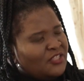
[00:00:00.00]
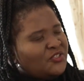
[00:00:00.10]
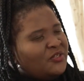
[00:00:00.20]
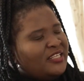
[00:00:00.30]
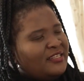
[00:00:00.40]

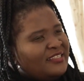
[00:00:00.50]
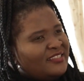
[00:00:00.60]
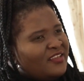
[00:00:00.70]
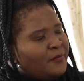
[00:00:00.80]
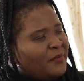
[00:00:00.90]
So
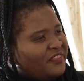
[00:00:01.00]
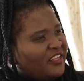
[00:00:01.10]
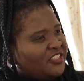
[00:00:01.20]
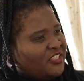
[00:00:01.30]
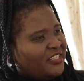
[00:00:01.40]
let's start about
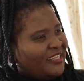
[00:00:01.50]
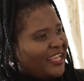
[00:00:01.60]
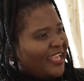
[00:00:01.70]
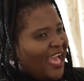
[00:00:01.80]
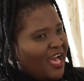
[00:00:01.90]
that journey.
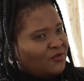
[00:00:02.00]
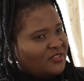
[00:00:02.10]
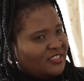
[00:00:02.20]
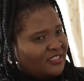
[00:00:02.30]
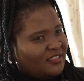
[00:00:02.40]
Like how
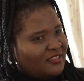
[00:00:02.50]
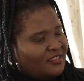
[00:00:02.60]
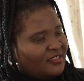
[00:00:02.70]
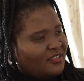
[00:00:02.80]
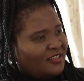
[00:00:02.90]
did
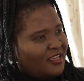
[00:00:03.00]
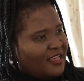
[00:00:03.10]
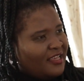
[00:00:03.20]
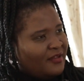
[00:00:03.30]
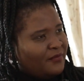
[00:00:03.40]

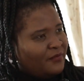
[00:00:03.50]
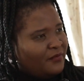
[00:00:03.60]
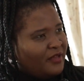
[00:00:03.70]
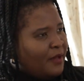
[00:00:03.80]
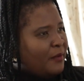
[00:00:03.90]

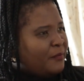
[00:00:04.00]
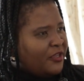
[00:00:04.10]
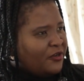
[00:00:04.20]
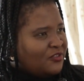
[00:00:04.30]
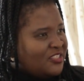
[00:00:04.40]

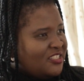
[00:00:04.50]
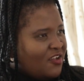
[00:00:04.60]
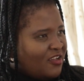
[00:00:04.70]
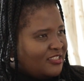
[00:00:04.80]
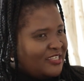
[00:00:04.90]
Amapiano
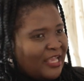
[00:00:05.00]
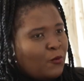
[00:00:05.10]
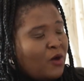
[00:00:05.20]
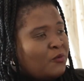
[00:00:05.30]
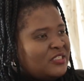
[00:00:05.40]
start?
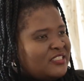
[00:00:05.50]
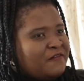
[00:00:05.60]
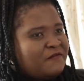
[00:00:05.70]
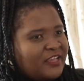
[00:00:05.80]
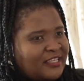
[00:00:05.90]
Like what was
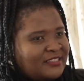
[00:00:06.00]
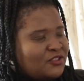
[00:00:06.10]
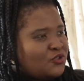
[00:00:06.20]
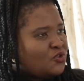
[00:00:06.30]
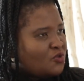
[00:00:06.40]
the
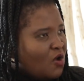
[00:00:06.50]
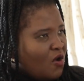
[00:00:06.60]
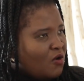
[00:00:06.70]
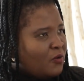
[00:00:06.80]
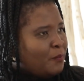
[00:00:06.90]
first
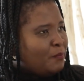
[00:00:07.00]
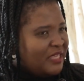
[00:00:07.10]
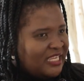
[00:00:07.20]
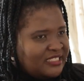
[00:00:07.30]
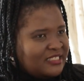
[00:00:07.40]
song
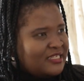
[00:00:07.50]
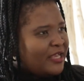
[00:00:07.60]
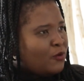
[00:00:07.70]
beat?